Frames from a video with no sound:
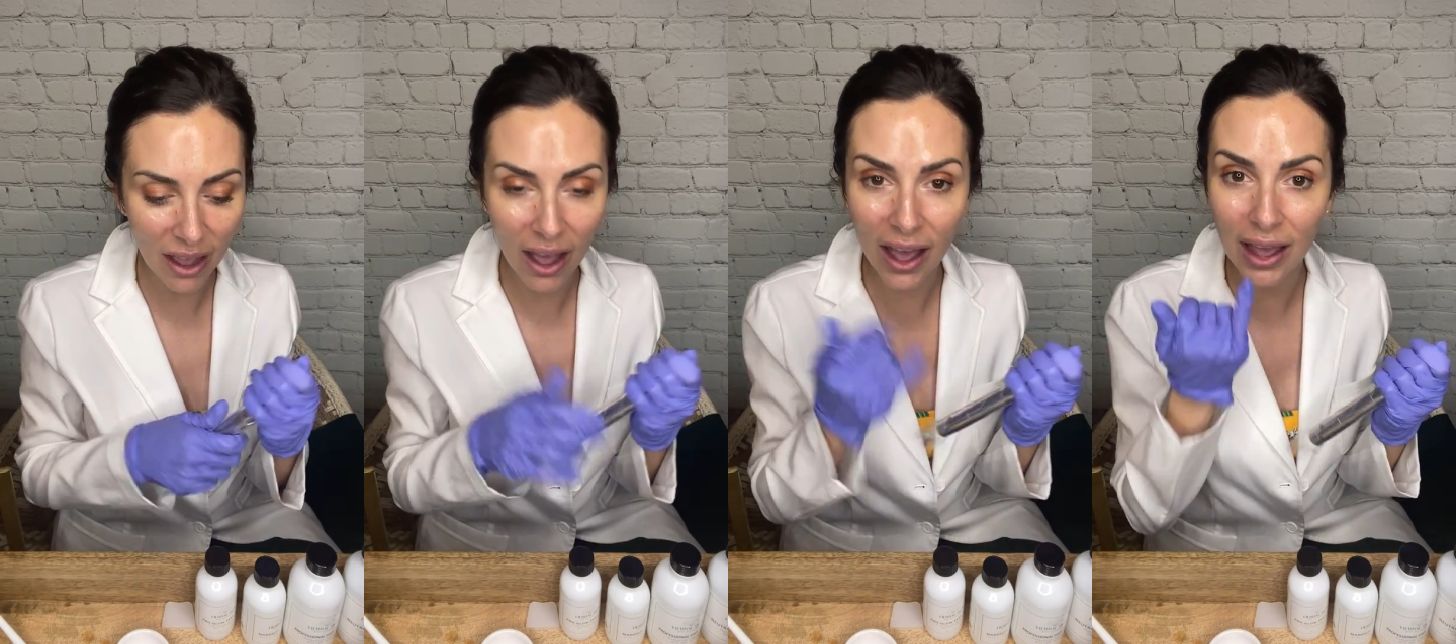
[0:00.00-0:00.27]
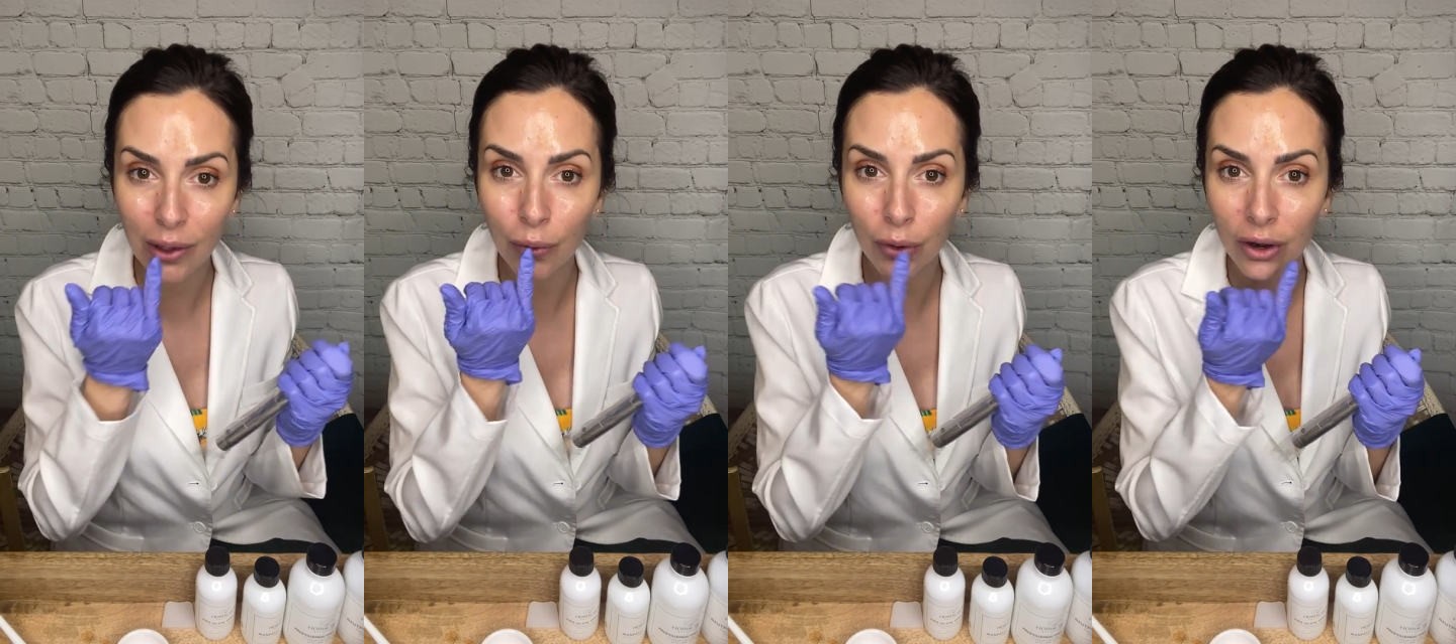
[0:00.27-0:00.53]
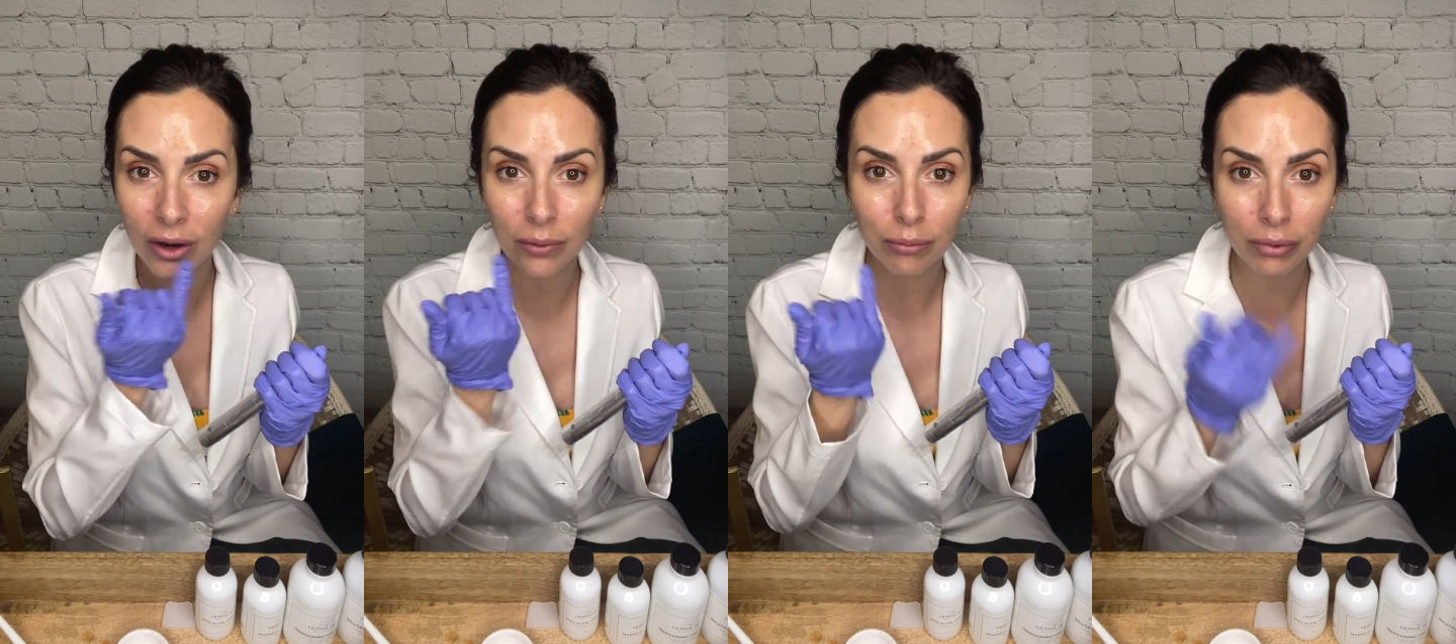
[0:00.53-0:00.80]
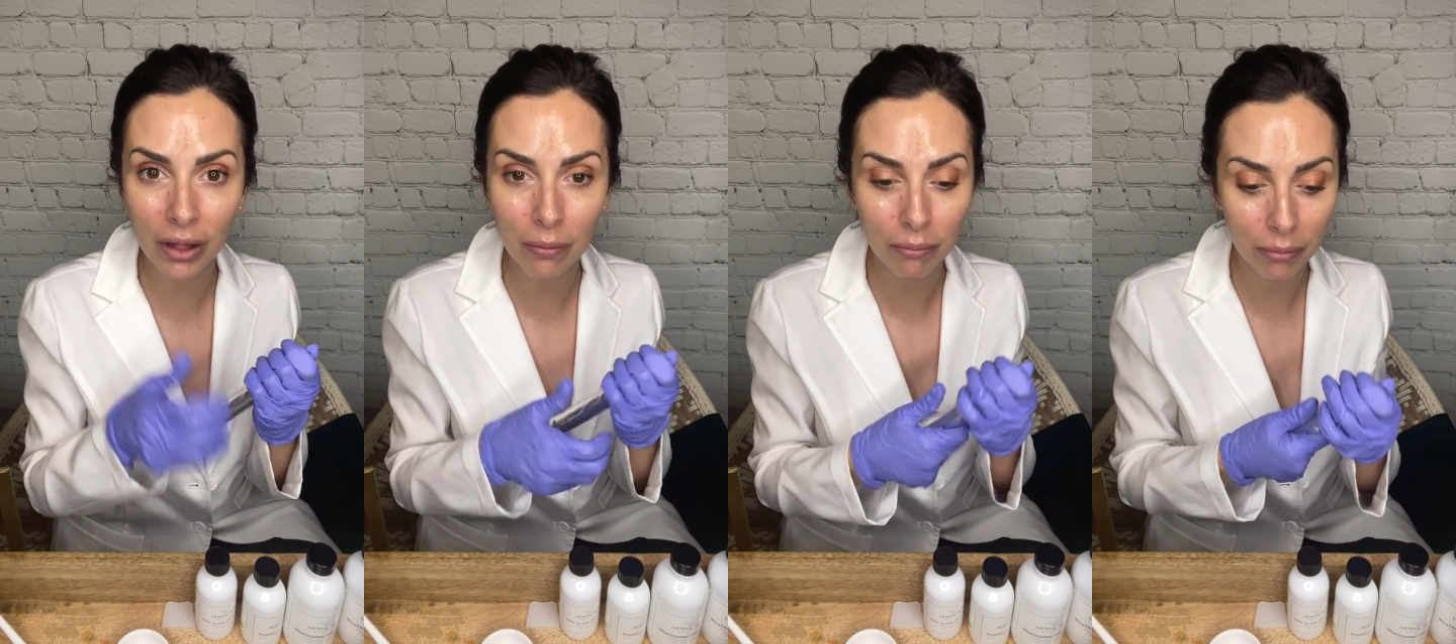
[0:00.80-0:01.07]
eye or
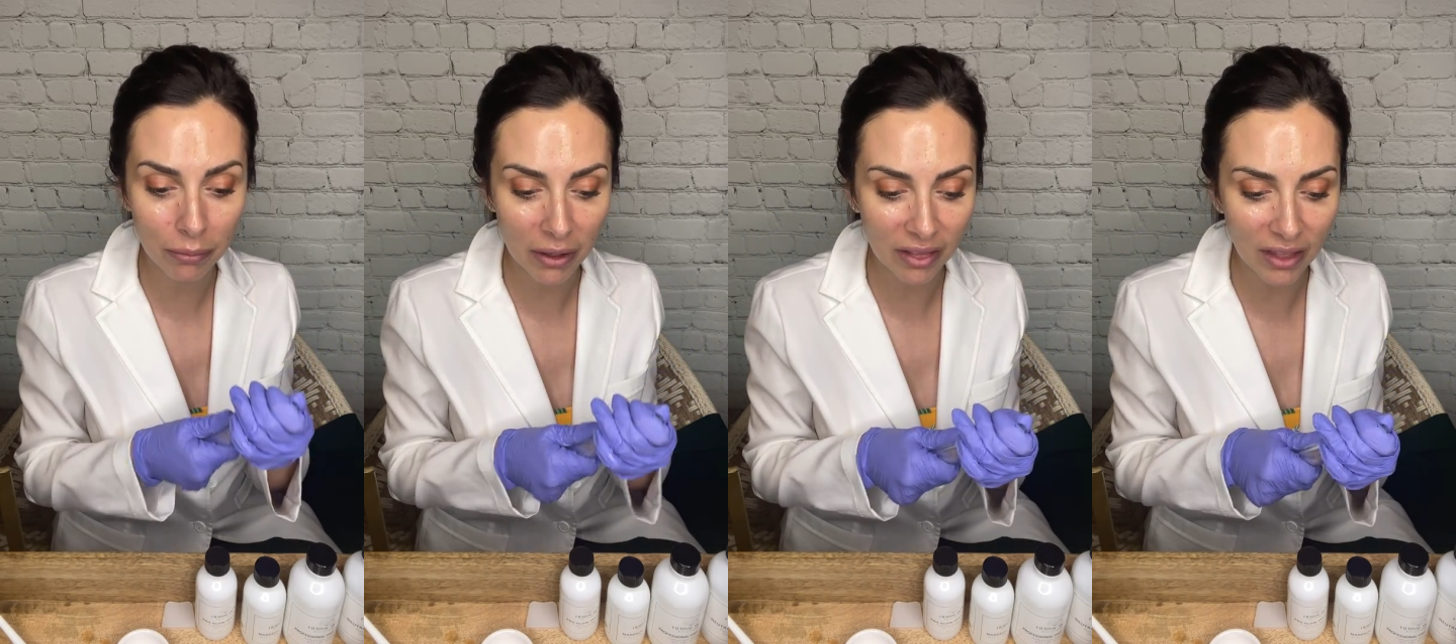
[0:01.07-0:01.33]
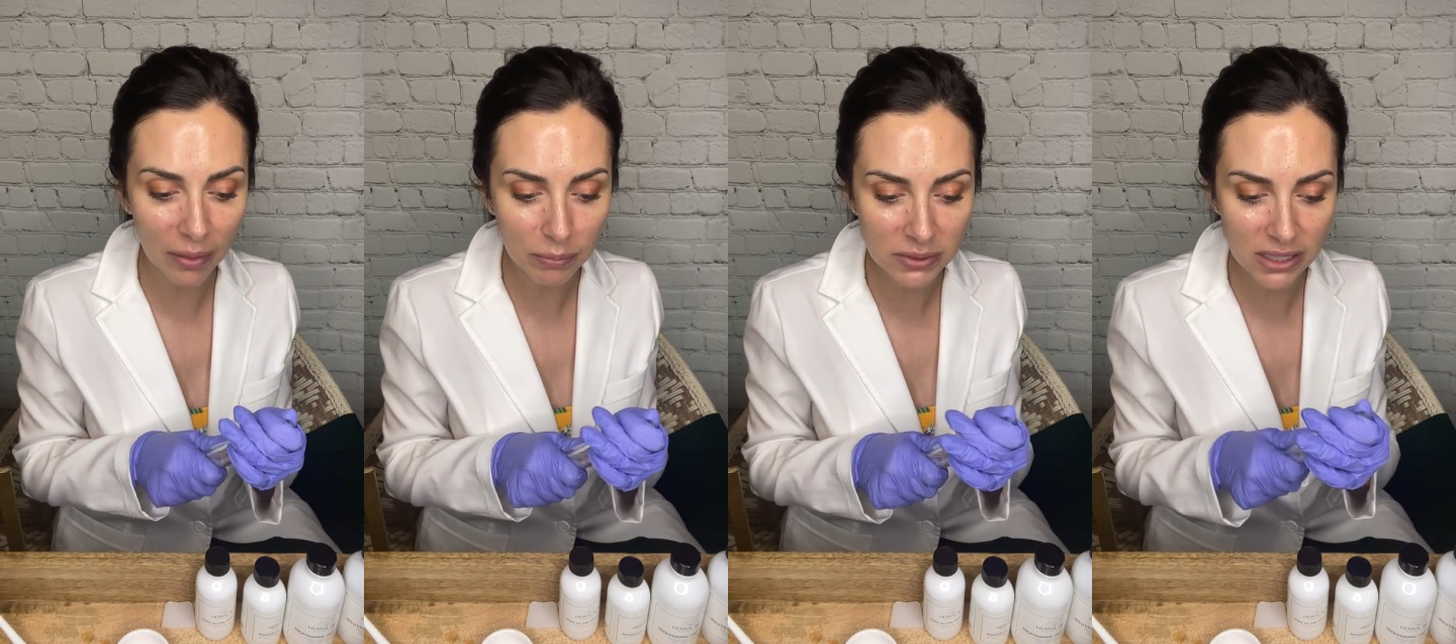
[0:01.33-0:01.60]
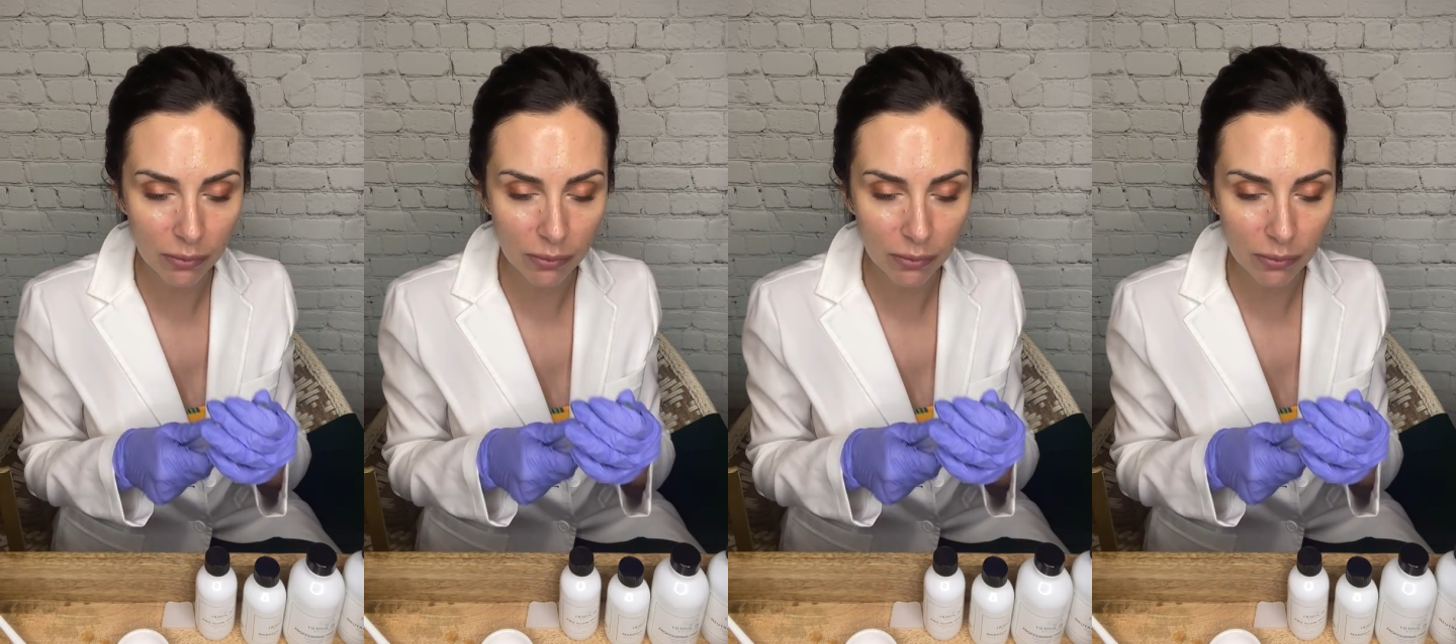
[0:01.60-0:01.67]
plump my lips,